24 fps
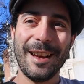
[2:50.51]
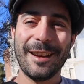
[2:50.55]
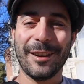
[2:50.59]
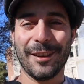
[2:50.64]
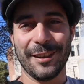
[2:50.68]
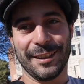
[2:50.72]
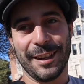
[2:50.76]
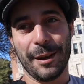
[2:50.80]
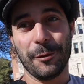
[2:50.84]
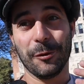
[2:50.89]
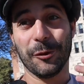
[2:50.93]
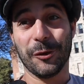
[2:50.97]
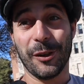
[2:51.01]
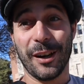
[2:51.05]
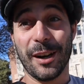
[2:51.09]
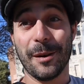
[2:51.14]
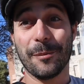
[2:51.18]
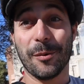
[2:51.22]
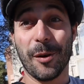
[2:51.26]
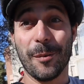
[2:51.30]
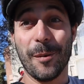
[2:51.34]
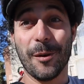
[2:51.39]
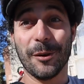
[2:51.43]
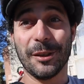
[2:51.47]
because they were trying
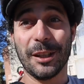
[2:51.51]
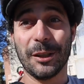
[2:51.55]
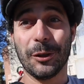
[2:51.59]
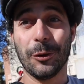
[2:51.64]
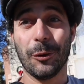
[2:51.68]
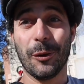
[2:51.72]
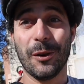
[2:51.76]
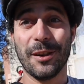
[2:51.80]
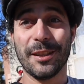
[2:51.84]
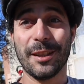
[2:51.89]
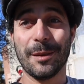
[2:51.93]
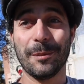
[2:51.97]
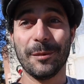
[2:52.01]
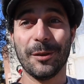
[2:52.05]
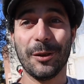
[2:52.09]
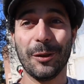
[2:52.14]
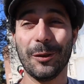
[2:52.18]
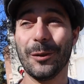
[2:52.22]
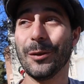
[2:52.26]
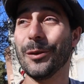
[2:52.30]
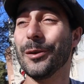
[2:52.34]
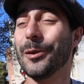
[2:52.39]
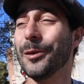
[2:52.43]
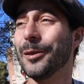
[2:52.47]
to promote the tourism
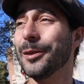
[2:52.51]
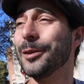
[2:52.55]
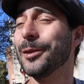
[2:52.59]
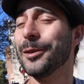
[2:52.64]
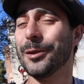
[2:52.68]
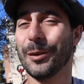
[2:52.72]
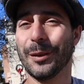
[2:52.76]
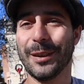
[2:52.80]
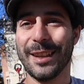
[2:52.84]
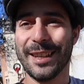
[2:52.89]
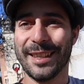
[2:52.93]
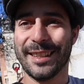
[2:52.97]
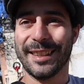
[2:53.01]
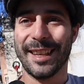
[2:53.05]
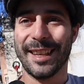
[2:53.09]
to this